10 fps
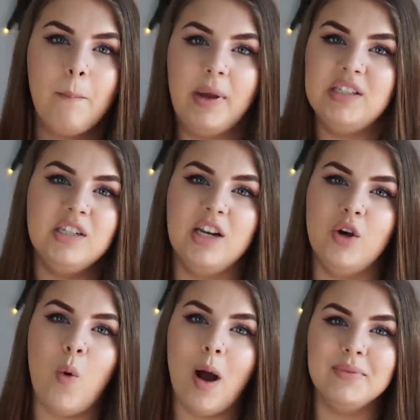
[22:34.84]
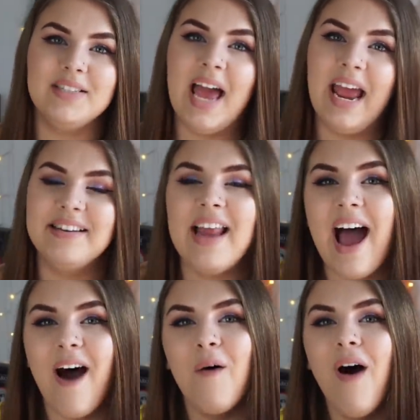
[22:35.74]
basically what I'm saying
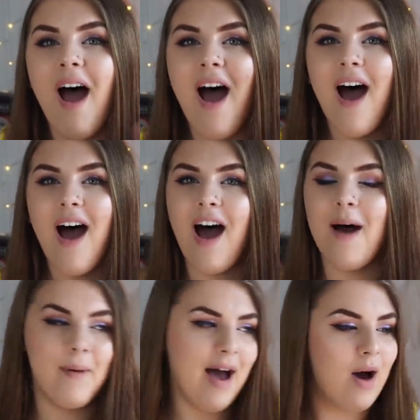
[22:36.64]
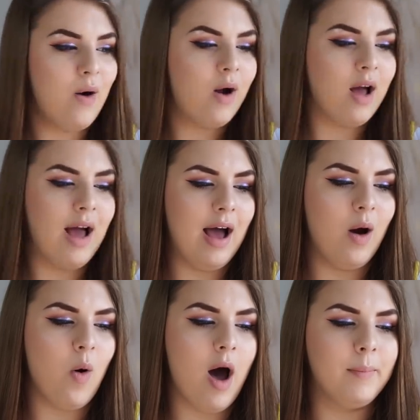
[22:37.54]
now about
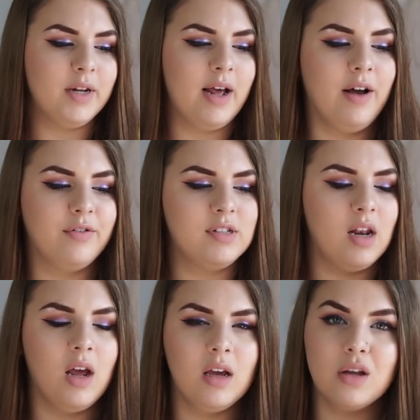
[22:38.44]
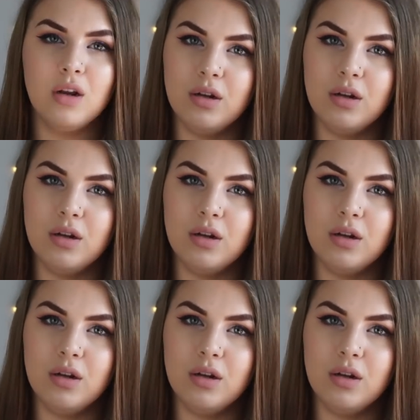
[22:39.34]
how I'm gonna have to like